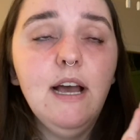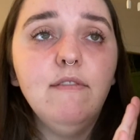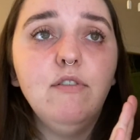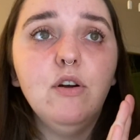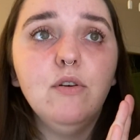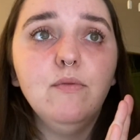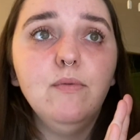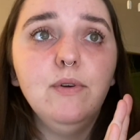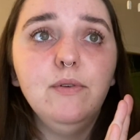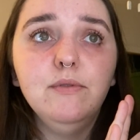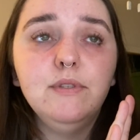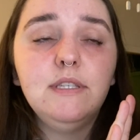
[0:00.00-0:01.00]
of her
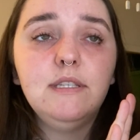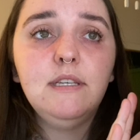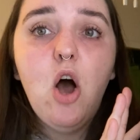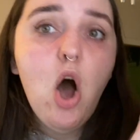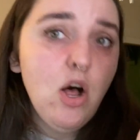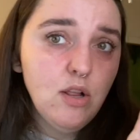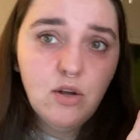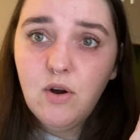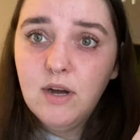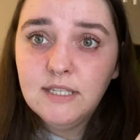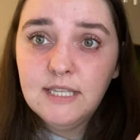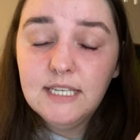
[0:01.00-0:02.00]
roots all
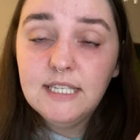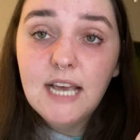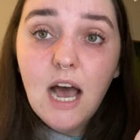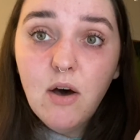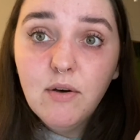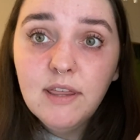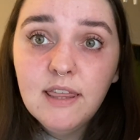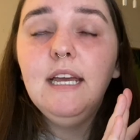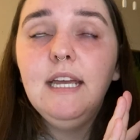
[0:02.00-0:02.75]
across the South,